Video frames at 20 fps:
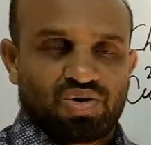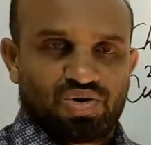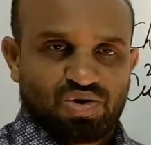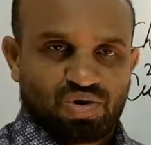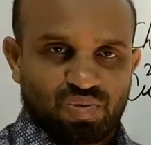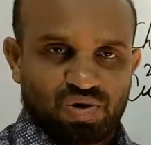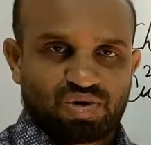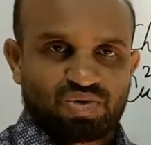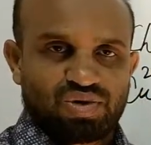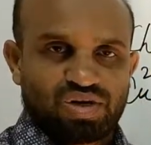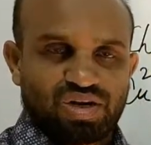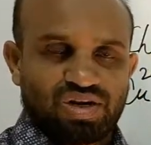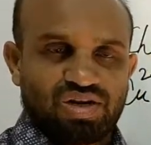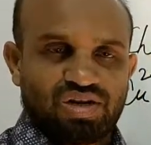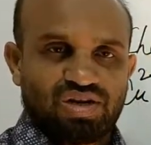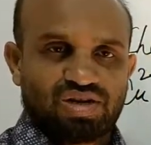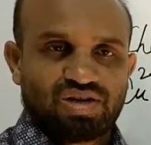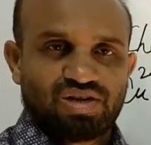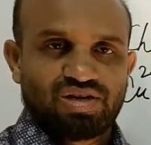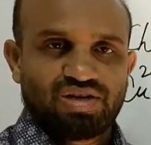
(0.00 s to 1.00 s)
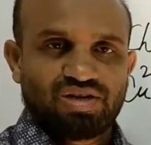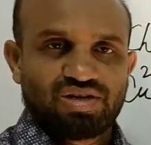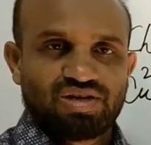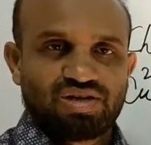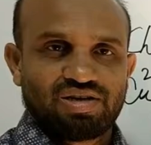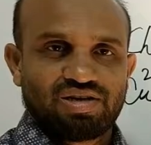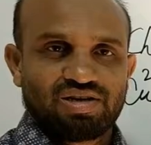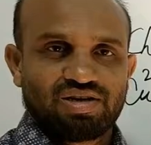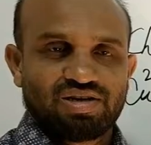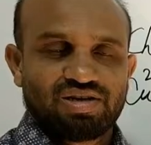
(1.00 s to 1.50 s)
No more today.
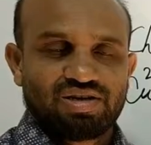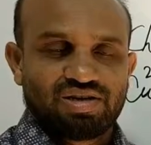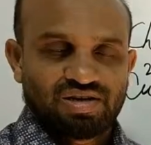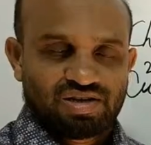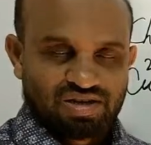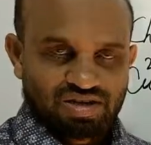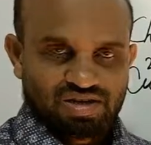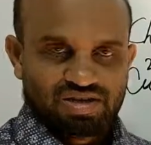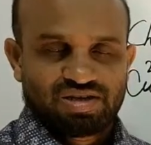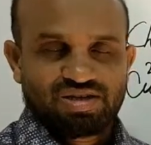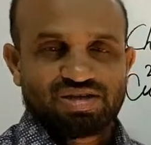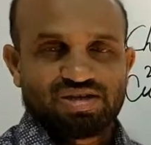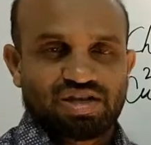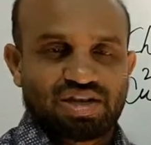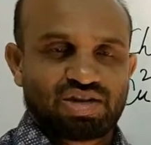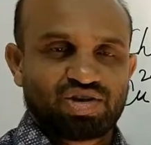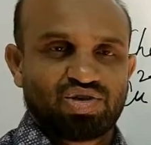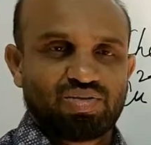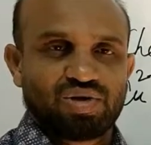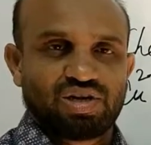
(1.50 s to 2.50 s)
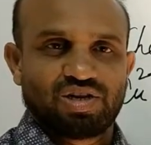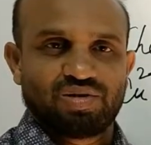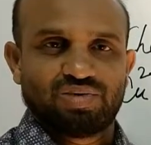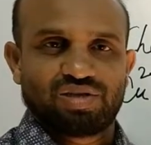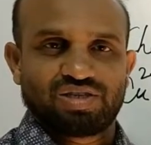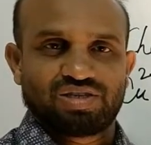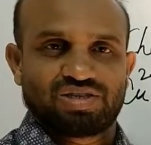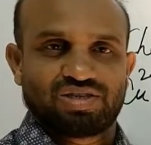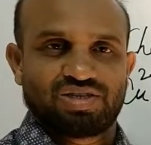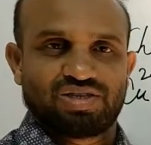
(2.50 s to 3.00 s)
Thank you very
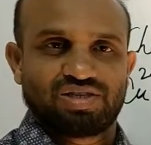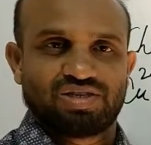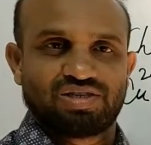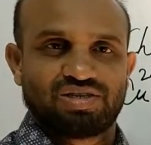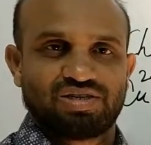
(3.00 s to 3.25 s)
much.